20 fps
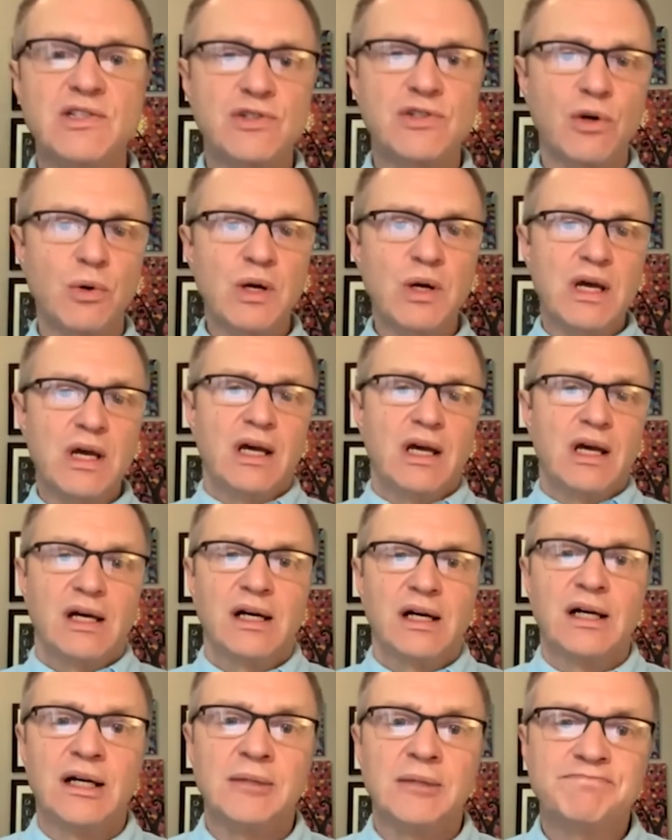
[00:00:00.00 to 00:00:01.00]
So,
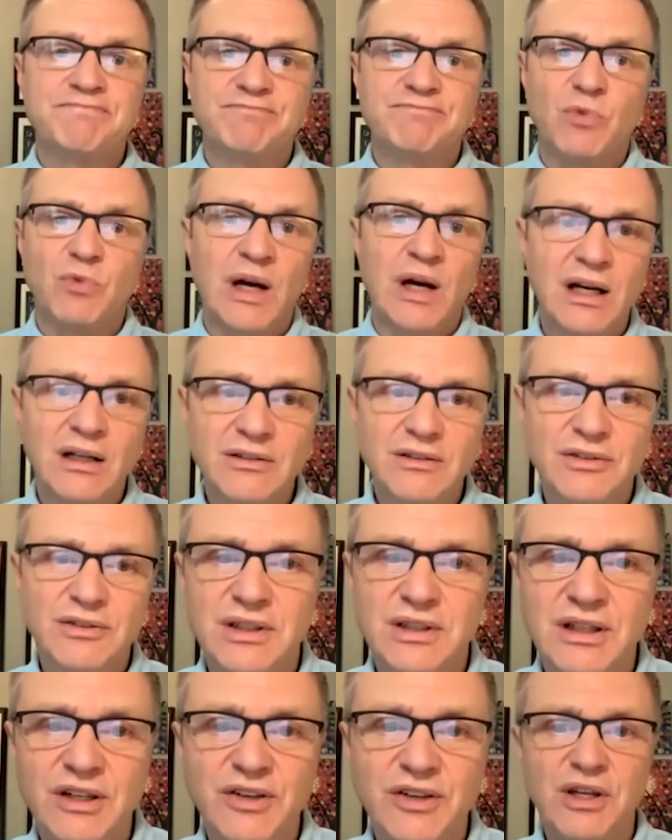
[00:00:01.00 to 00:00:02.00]
well,
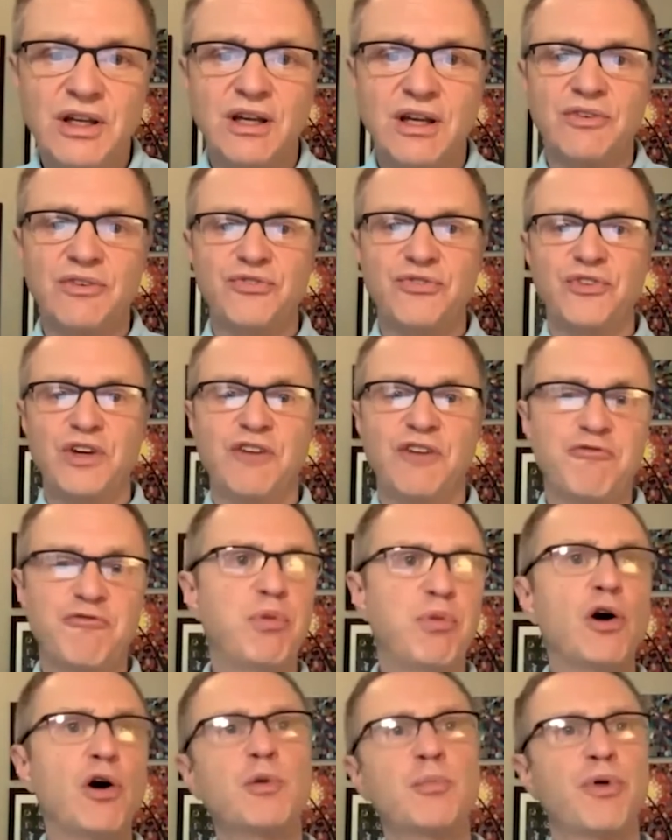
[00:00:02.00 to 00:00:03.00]
if
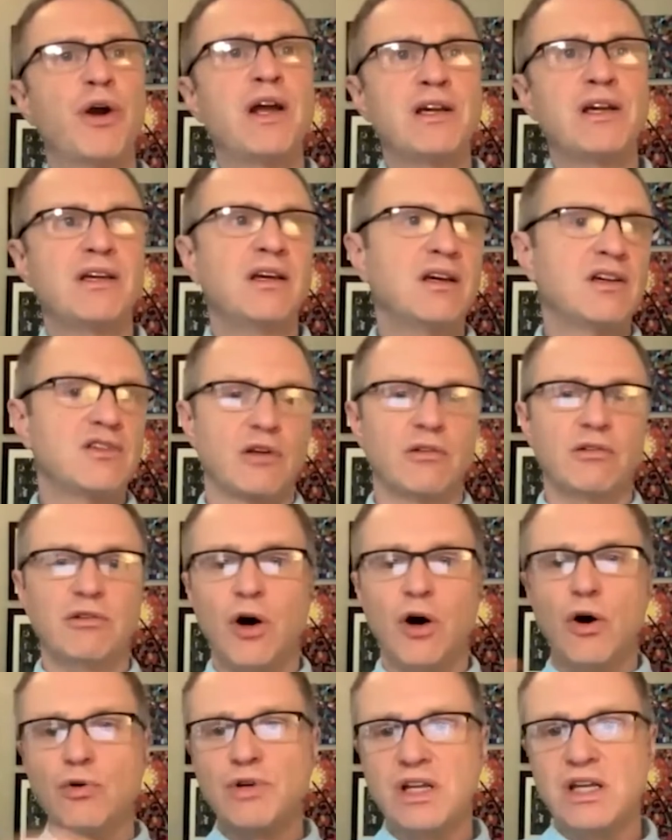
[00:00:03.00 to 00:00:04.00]
bulk breaking is a
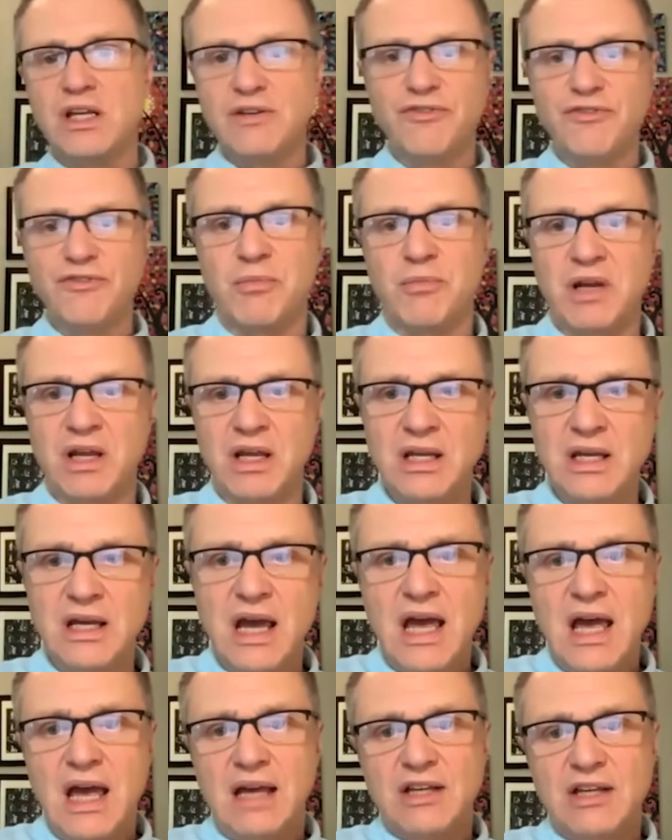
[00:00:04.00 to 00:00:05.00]
low need for me,
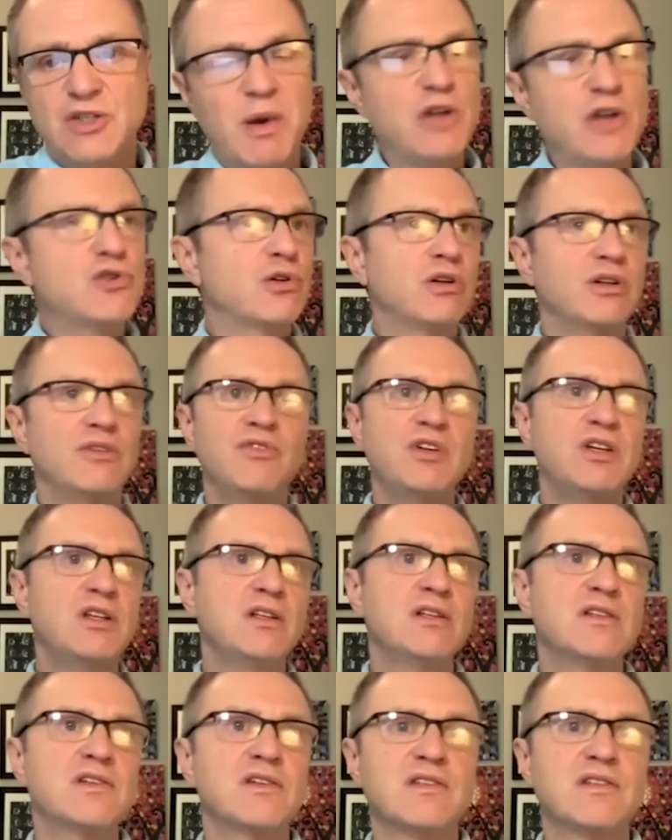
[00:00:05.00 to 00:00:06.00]
spatial
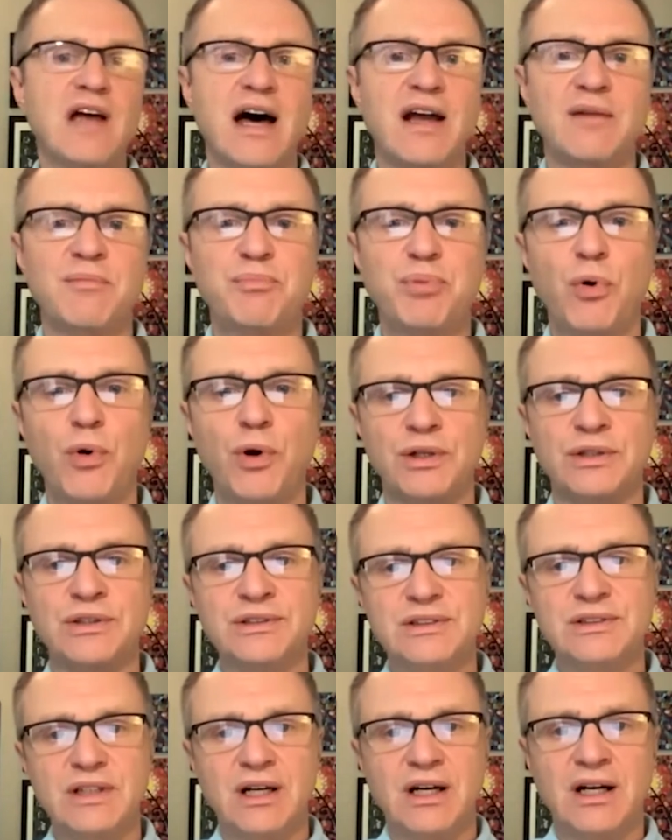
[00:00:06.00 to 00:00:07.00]
convenience is not
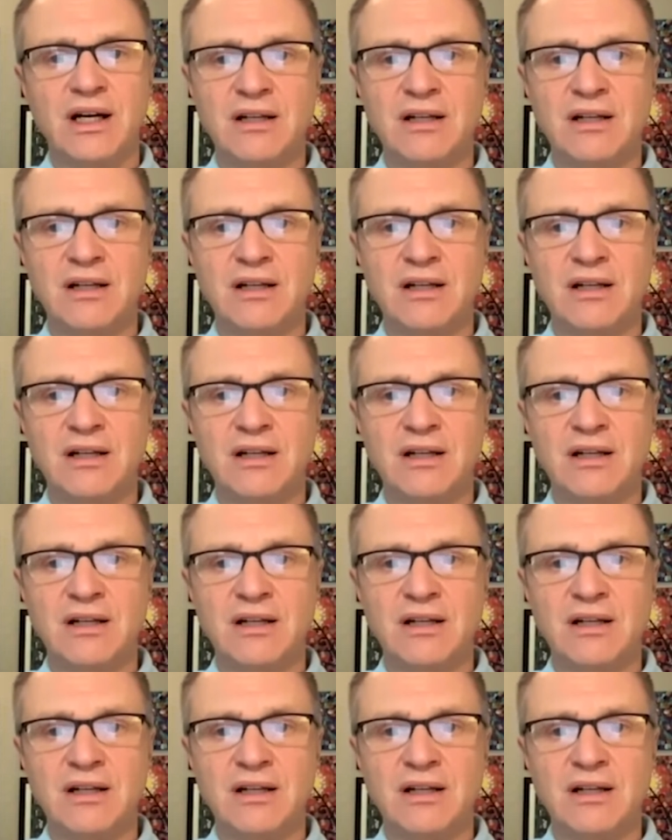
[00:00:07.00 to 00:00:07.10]
important,